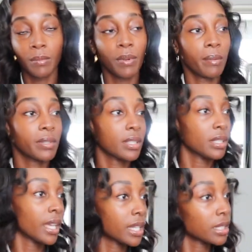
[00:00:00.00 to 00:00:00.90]
part because
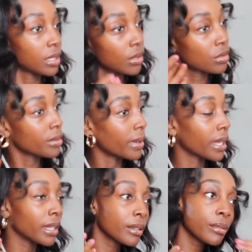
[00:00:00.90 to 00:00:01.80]
it actually goes with
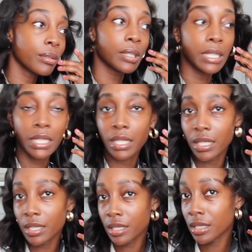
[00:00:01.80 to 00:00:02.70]
my
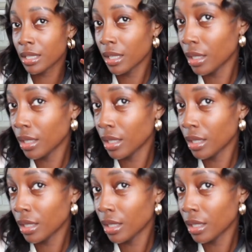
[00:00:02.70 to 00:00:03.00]
earrings.